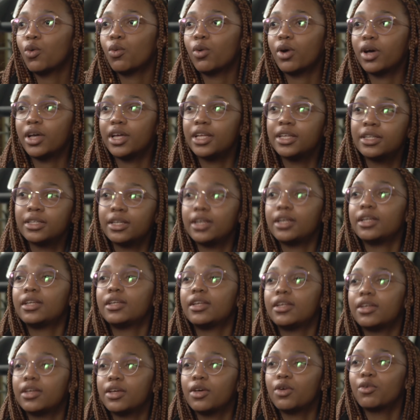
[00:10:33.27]
Well,
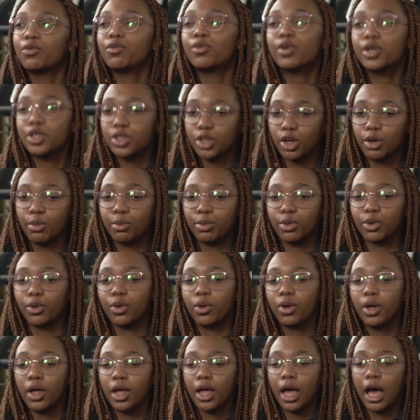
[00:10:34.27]
in for
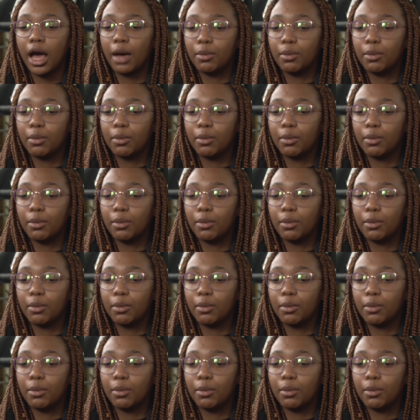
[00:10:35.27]
example,